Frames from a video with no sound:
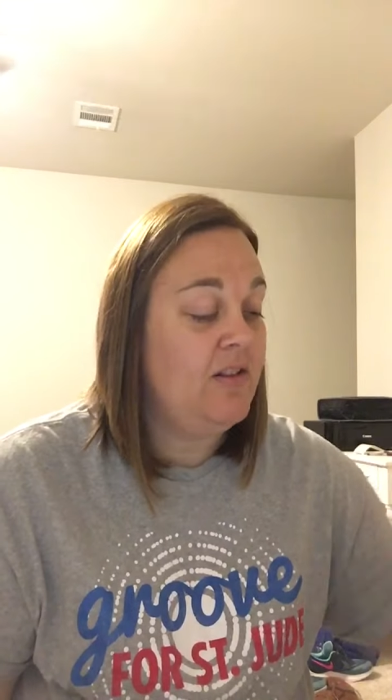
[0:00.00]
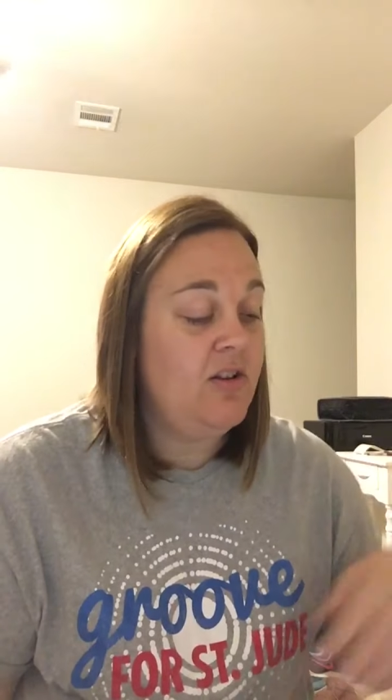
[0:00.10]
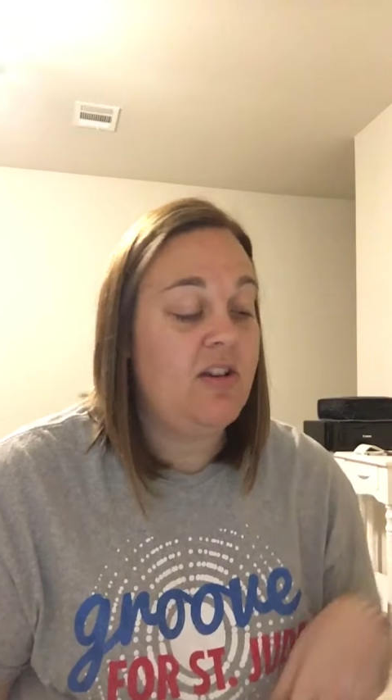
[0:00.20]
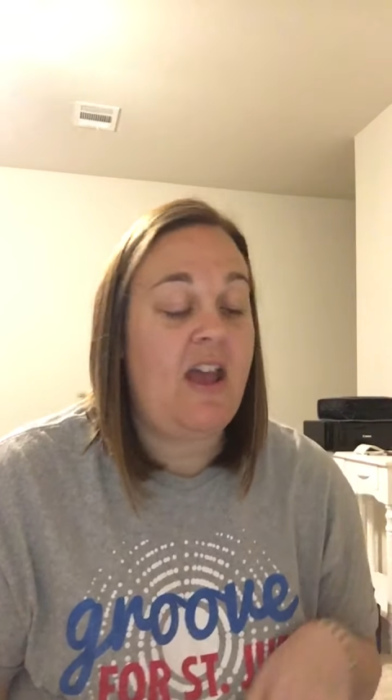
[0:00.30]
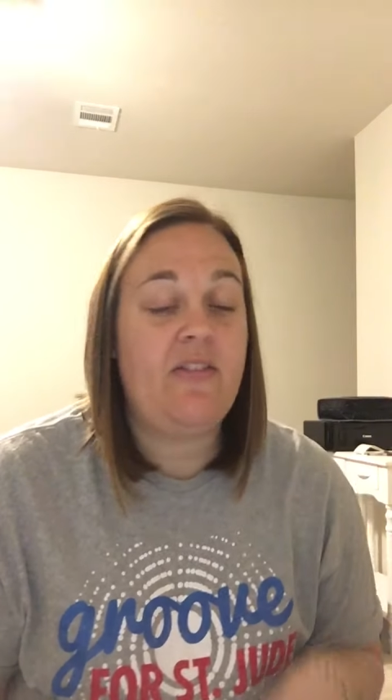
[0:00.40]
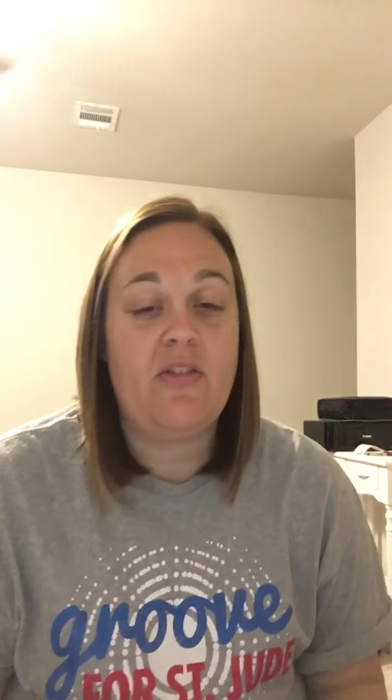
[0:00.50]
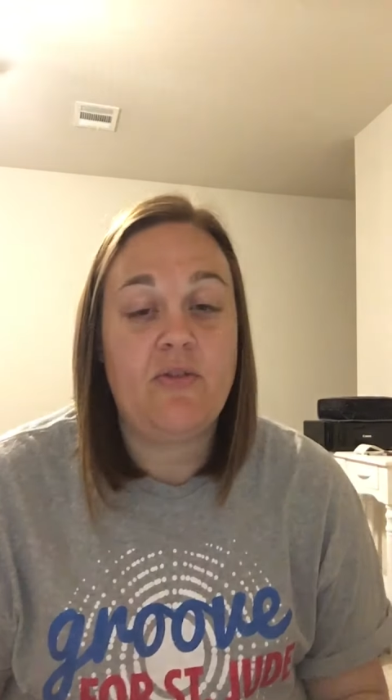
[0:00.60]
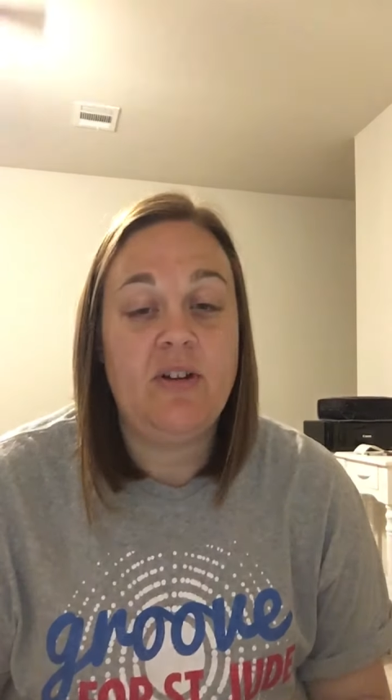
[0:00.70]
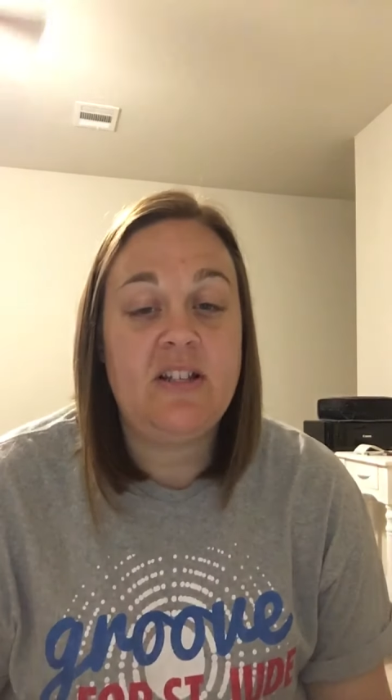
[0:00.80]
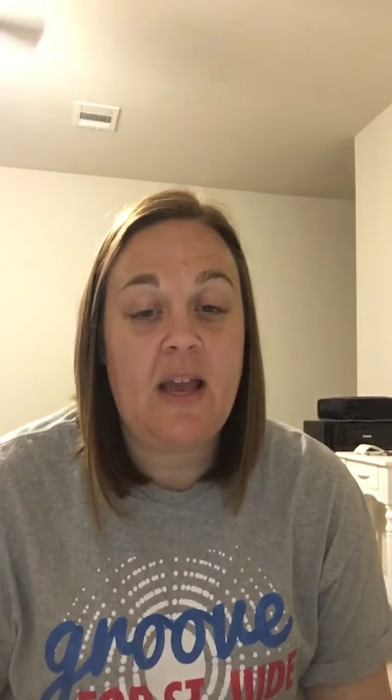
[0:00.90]
look at the
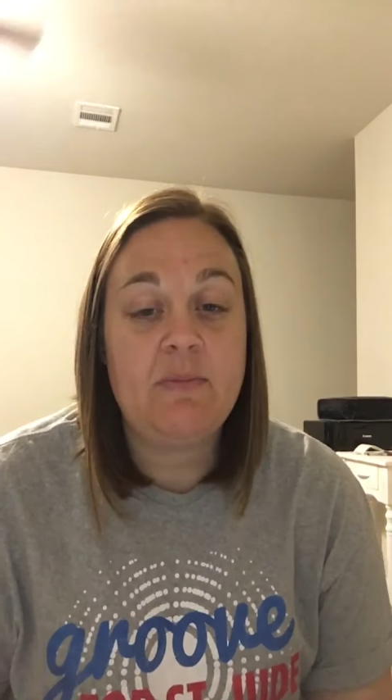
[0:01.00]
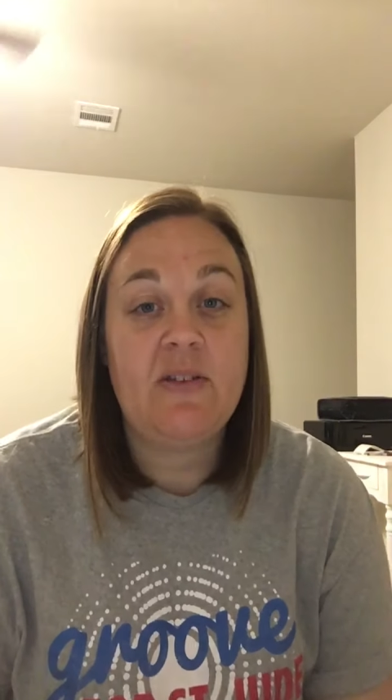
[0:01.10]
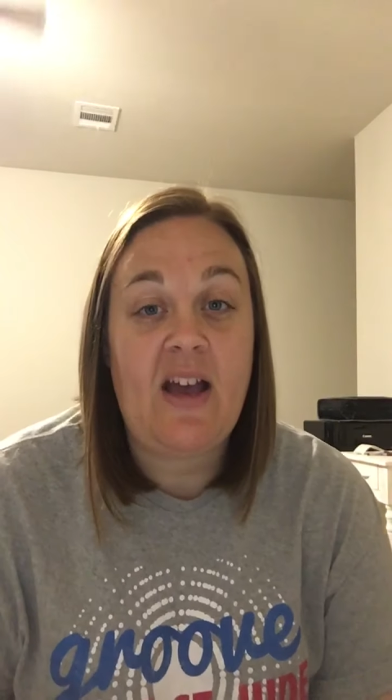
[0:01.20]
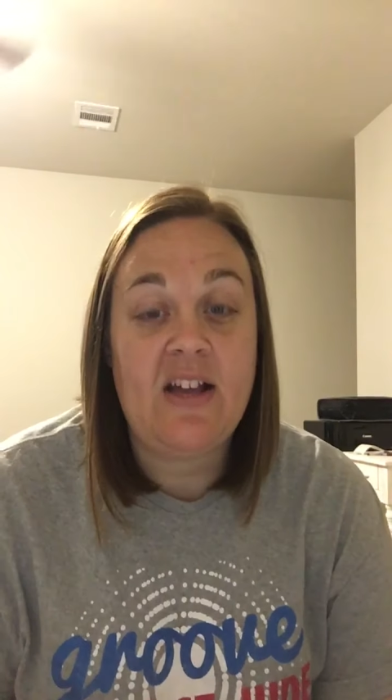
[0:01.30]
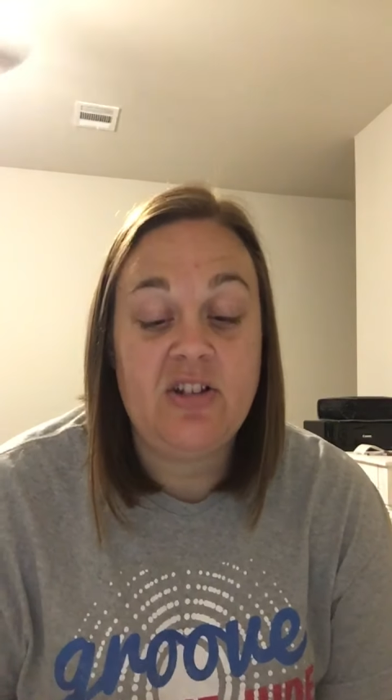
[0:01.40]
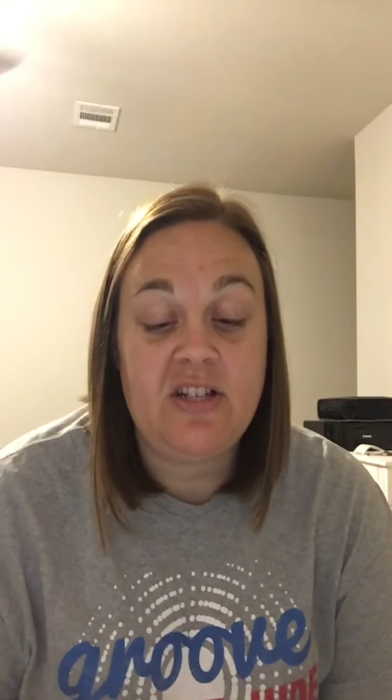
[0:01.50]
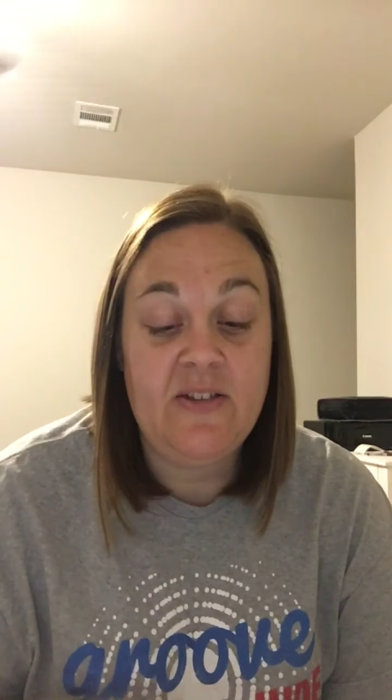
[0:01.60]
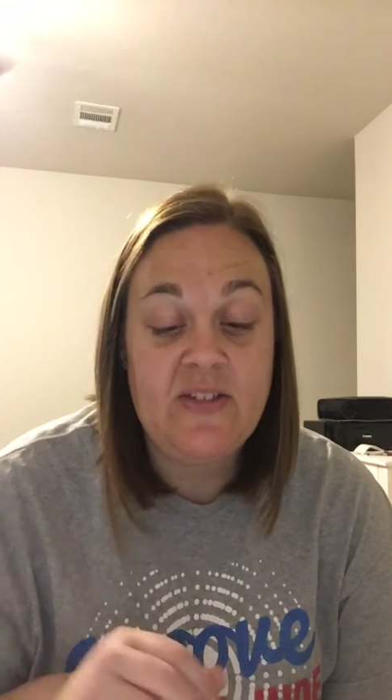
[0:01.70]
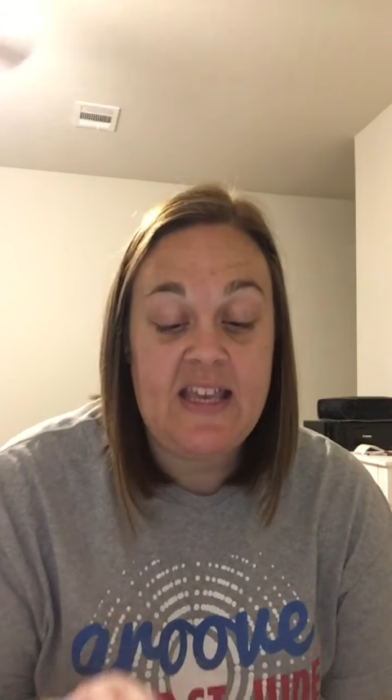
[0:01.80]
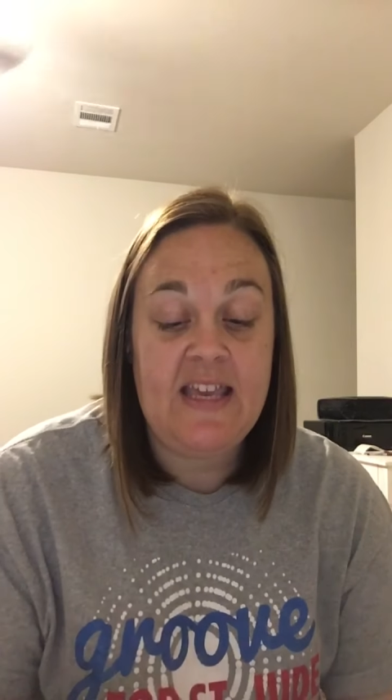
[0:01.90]
three types of adjectives